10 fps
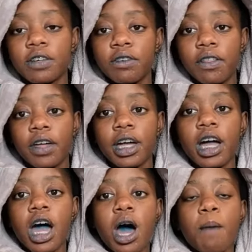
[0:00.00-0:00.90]
and
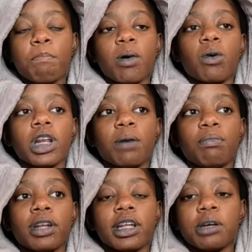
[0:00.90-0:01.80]
everything. But when I
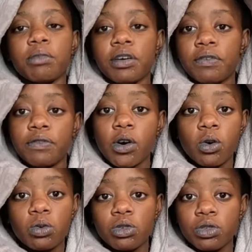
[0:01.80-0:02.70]
put it in my
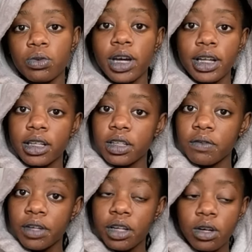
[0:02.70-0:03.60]
phone to edit
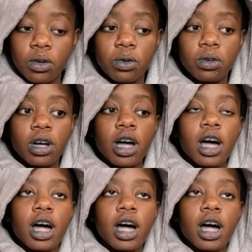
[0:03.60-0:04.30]
the video,